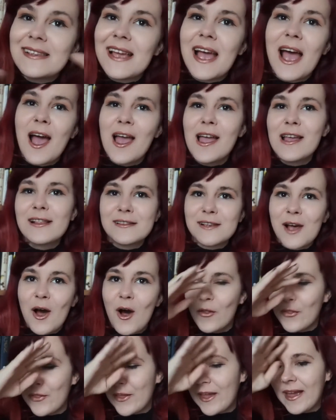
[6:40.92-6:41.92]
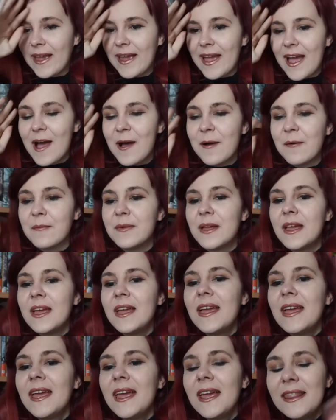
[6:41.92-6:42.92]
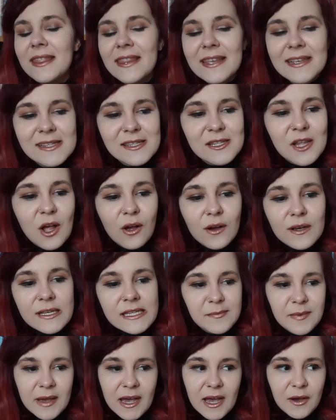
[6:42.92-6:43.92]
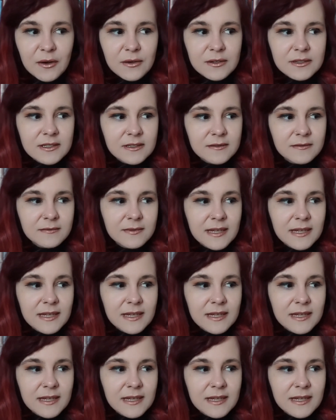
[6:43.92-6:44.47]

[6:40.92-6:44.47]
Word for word: a, it's a whole thing. Um, this talks about